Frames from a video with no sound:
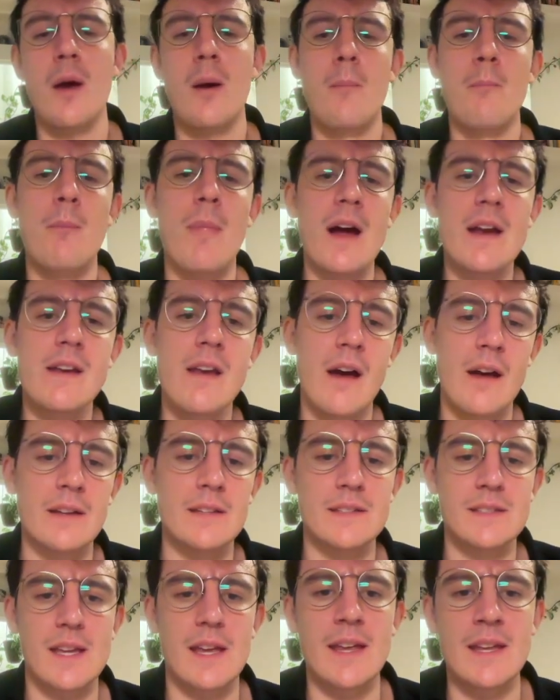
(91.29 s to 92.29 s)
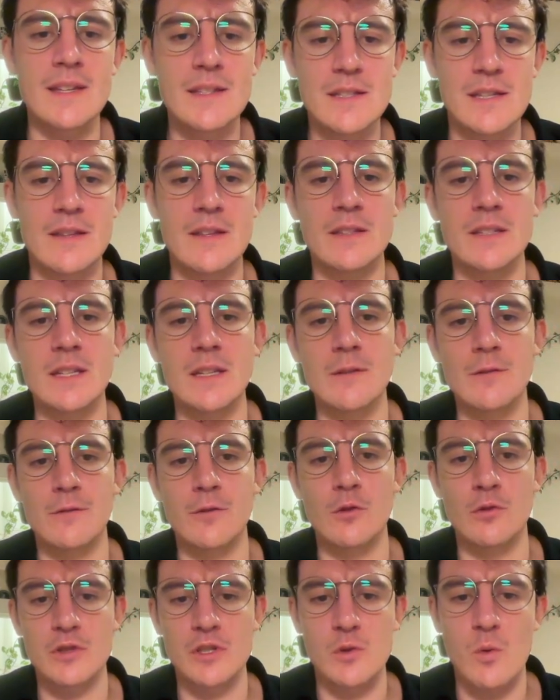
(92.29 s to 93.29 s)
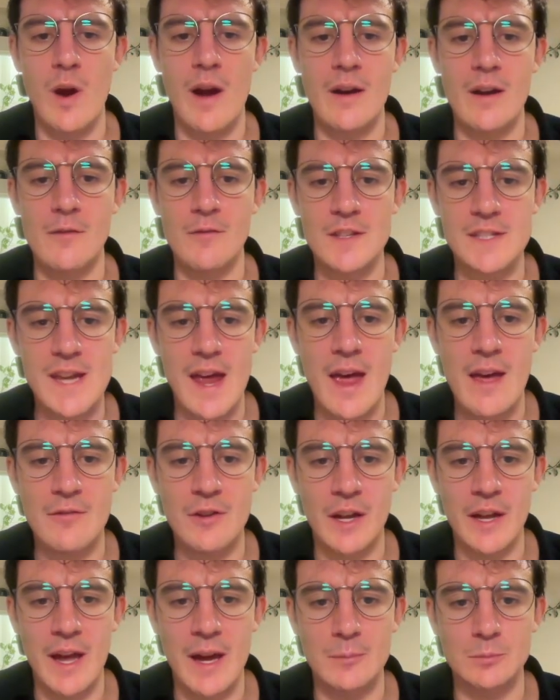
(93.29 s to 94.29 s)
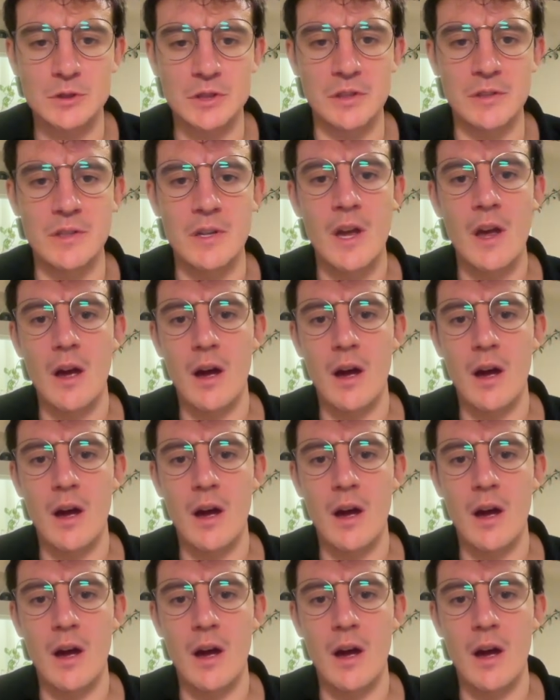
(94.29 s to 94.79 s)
my knight into the d4 square, and if it's ever captured,